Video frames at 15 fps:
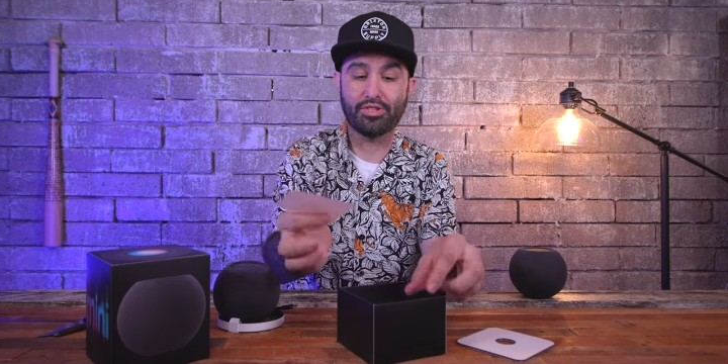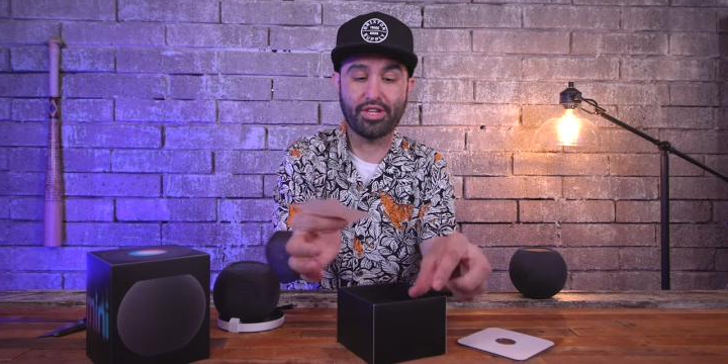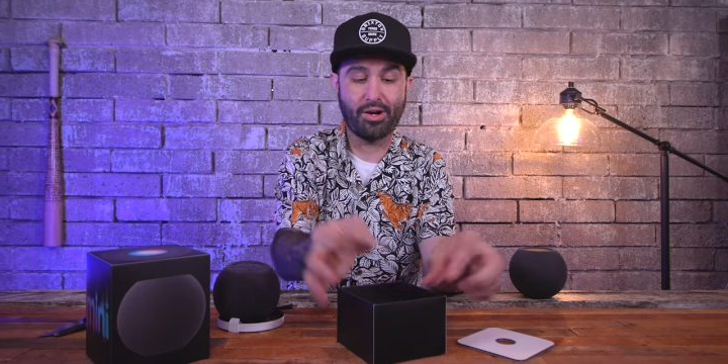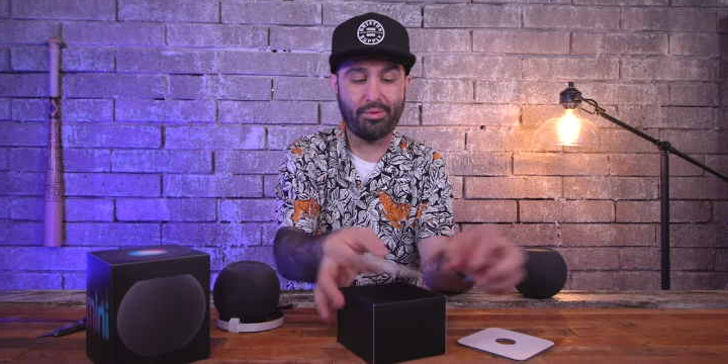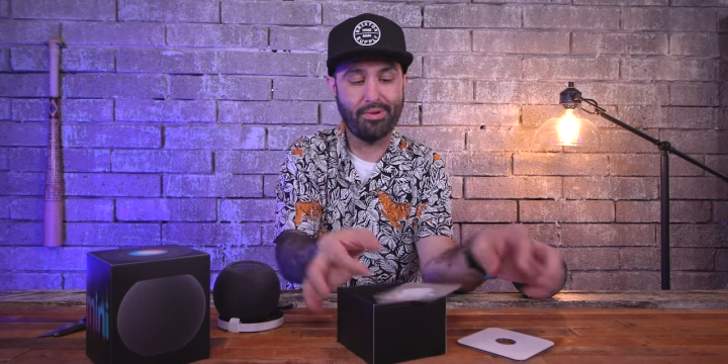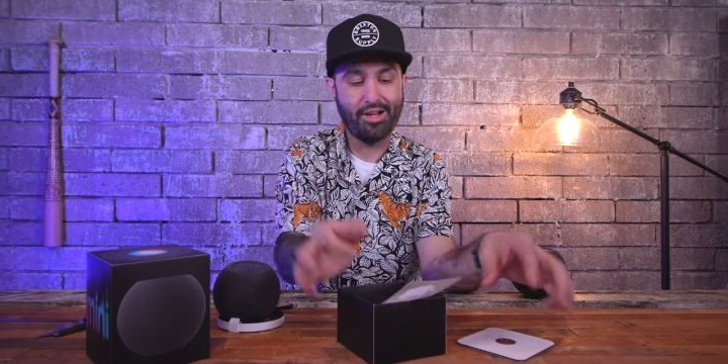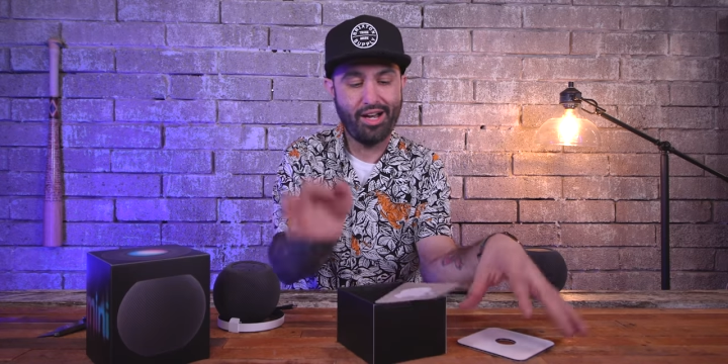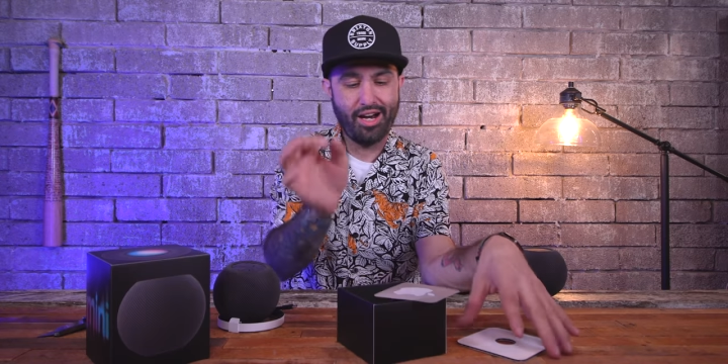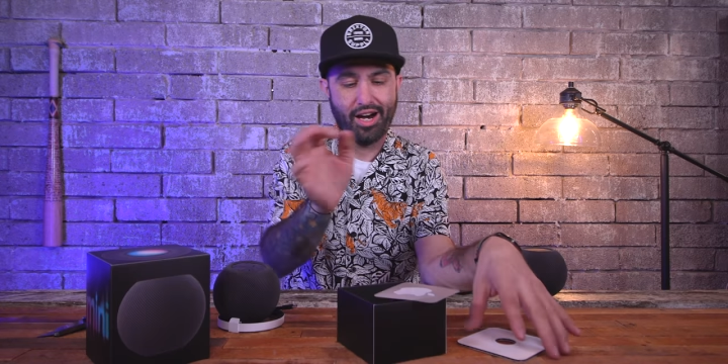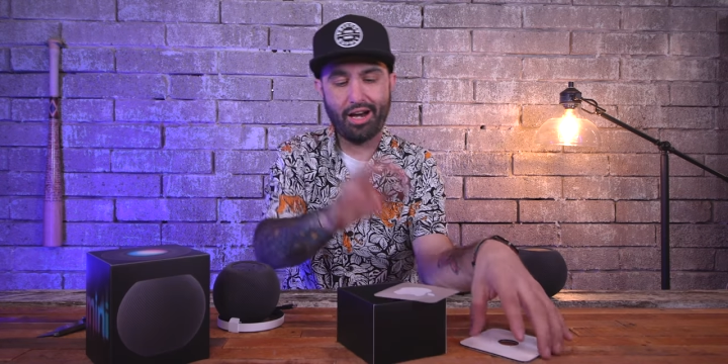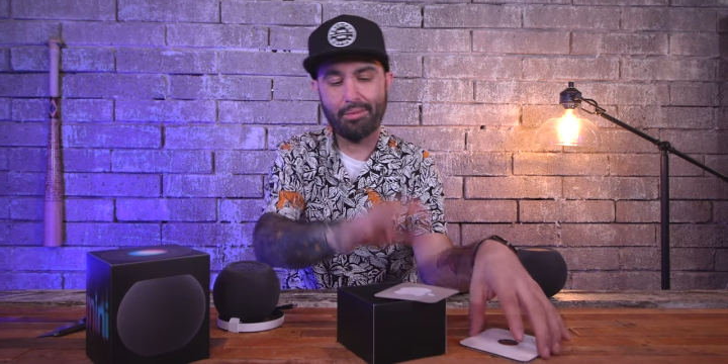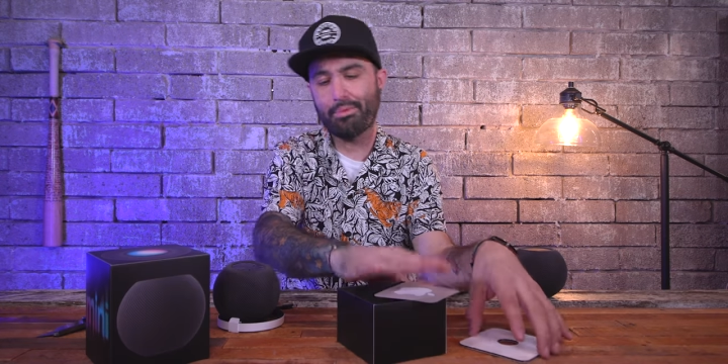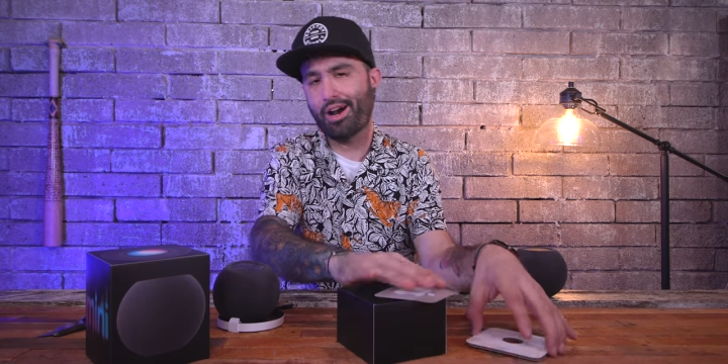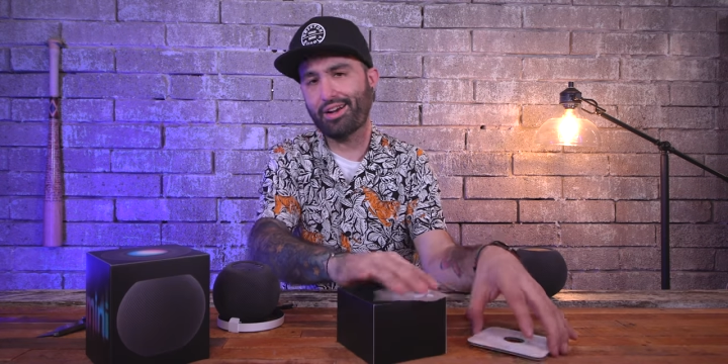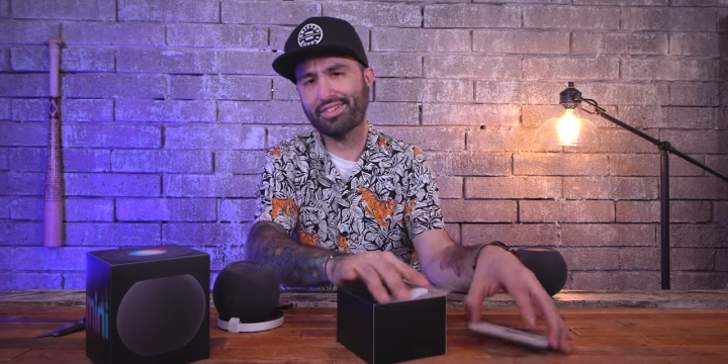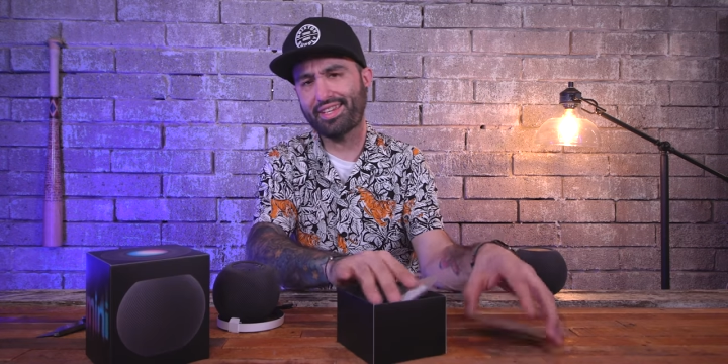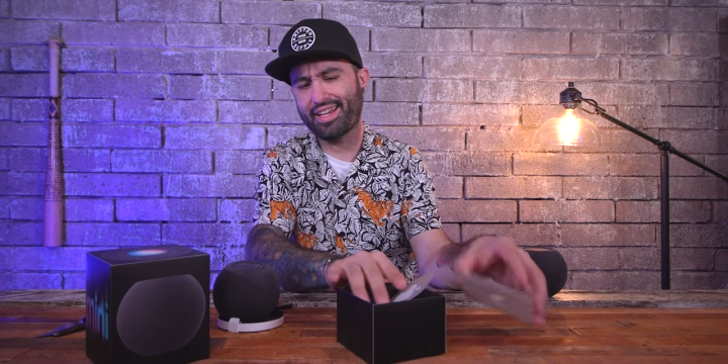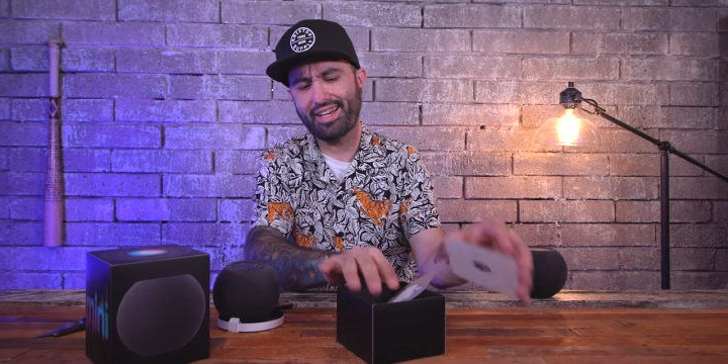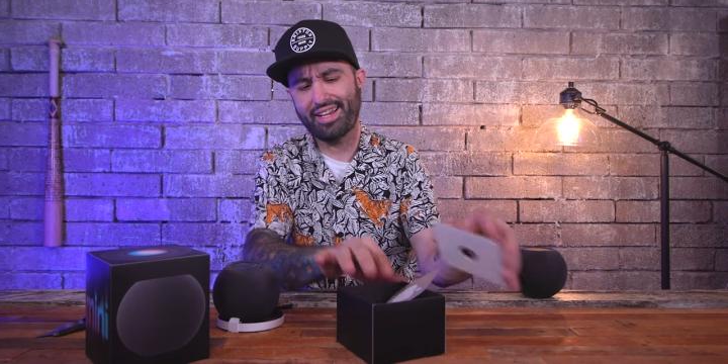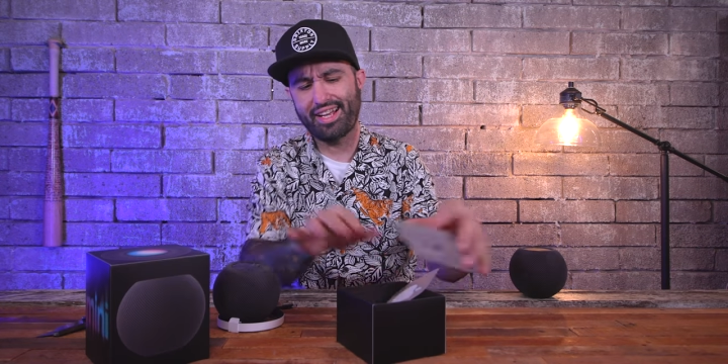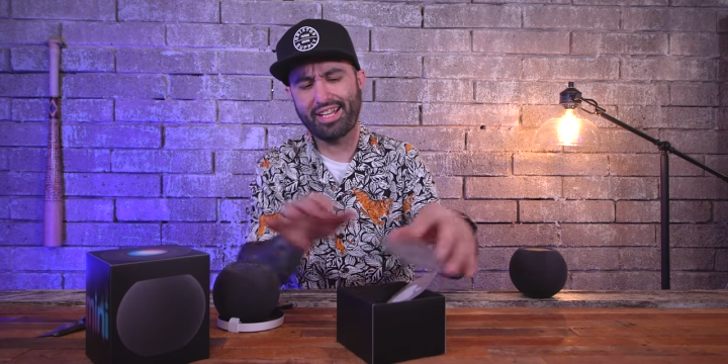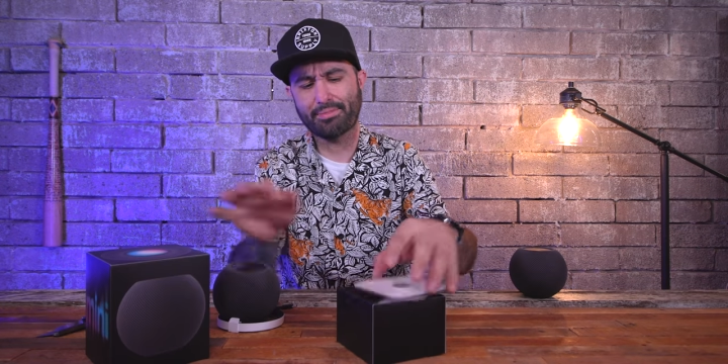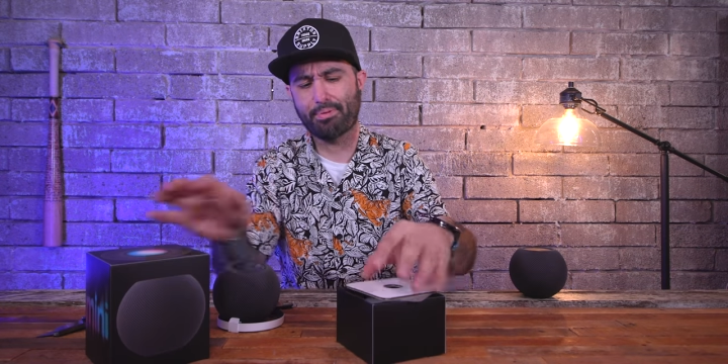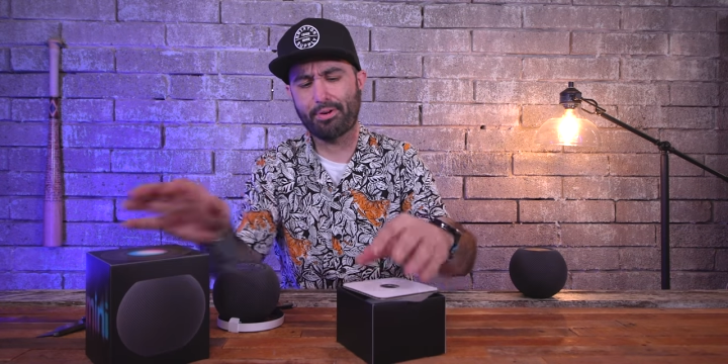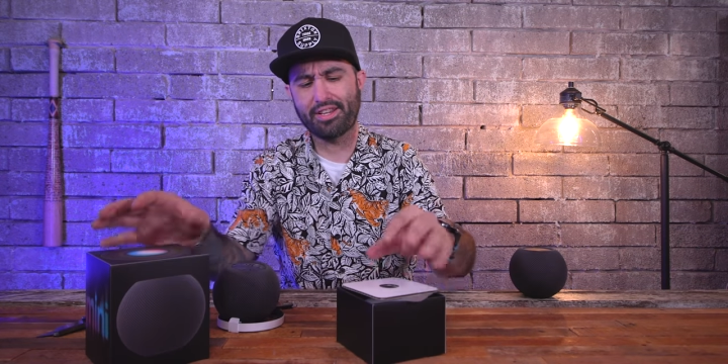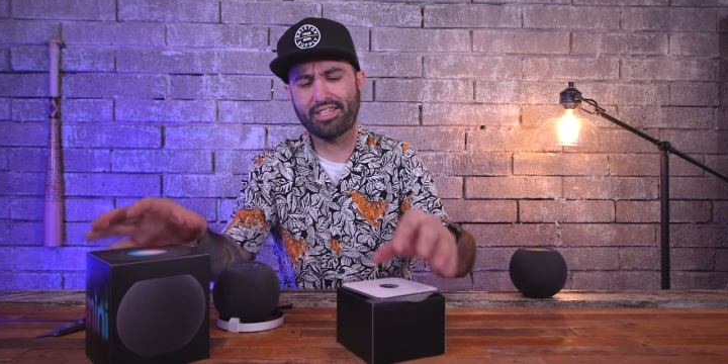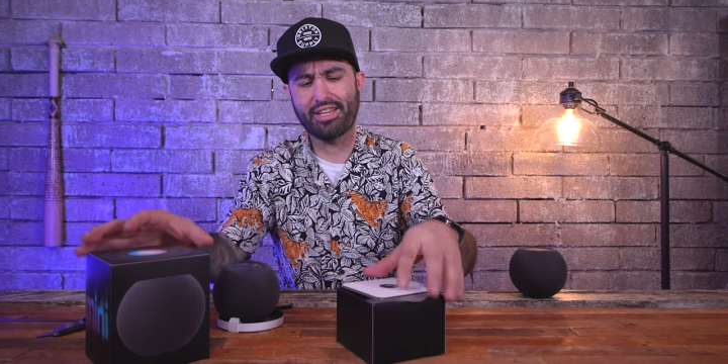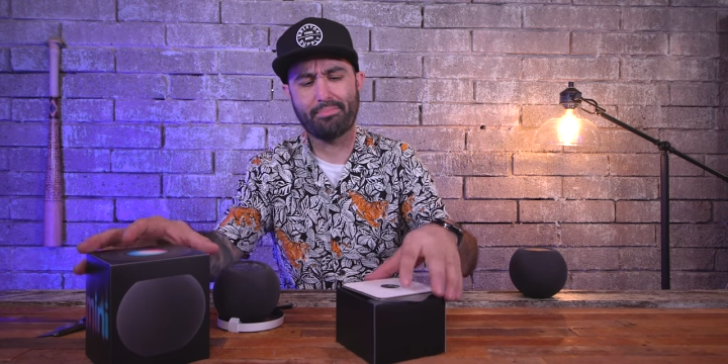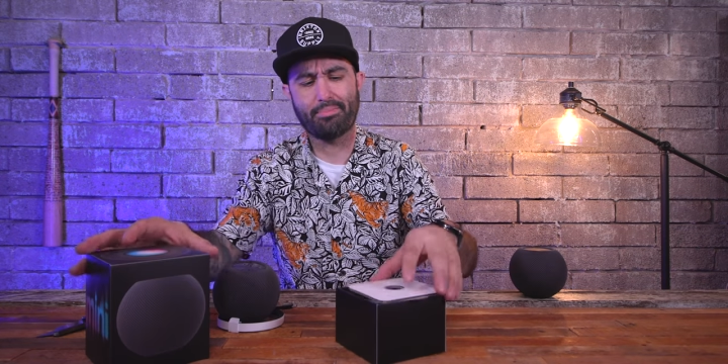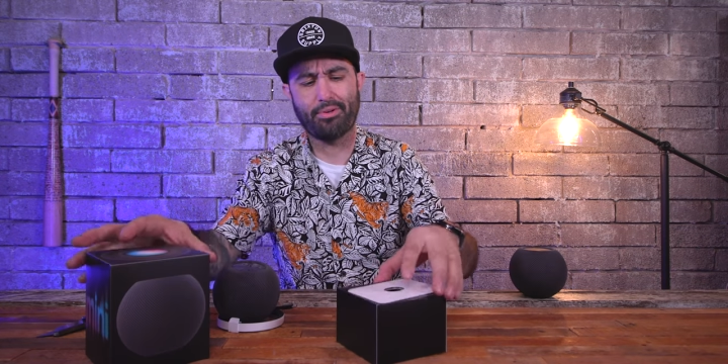So unboxing, it's pretty
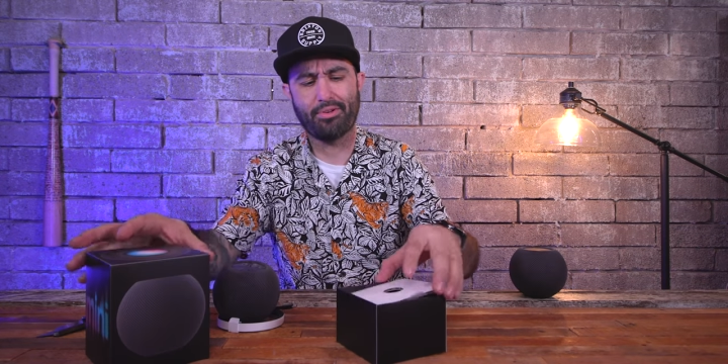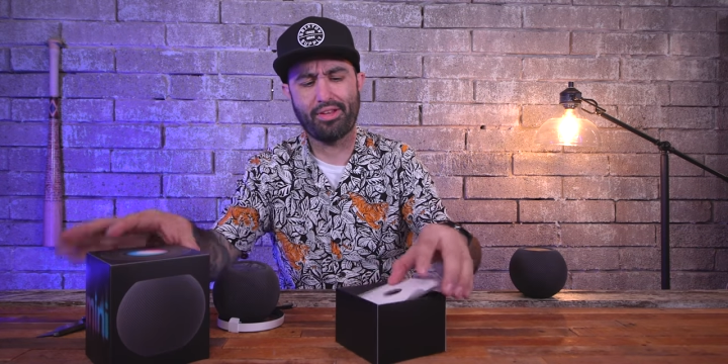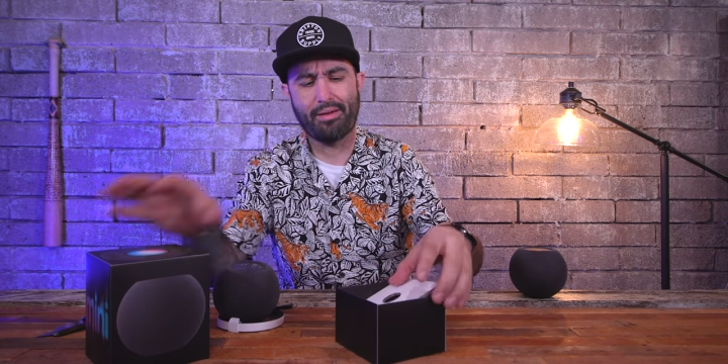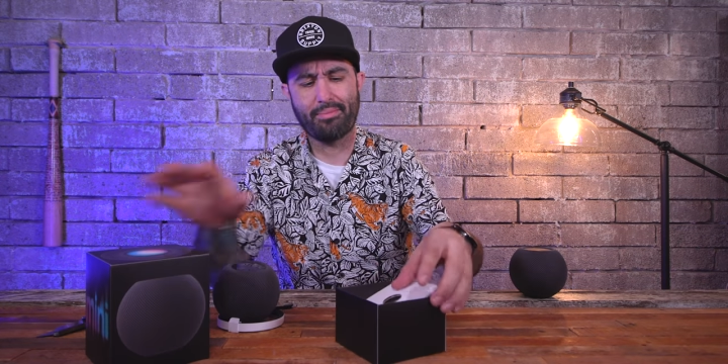simple.